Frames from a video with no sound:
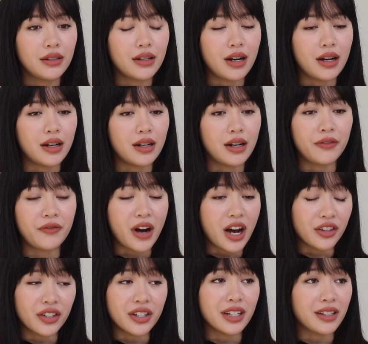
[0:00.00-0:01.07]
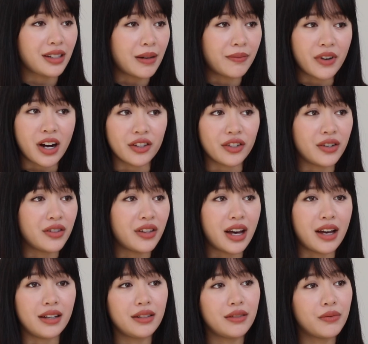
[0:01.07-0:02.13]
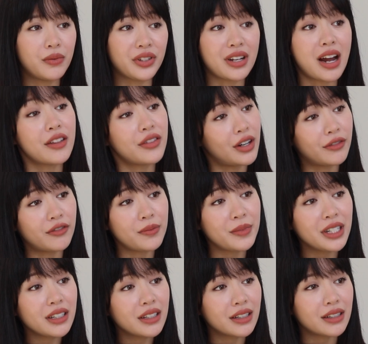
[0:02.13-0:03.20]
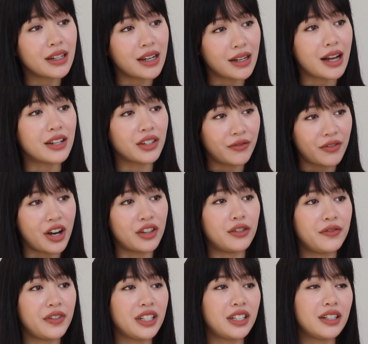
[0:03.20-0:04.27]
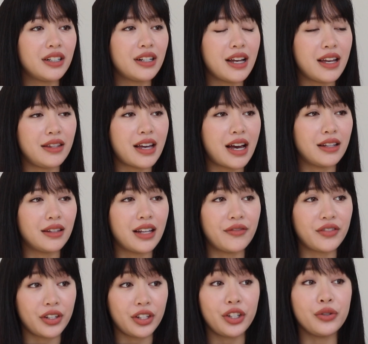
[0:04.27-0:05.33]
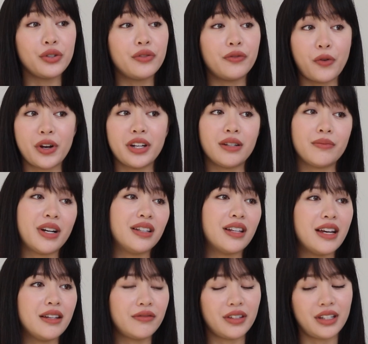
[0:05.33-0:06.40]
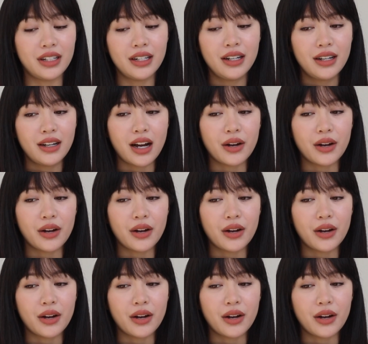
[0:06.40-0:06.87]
a father and a stepfather that was not there for me as a father figure, and that left a huge void in my life. And I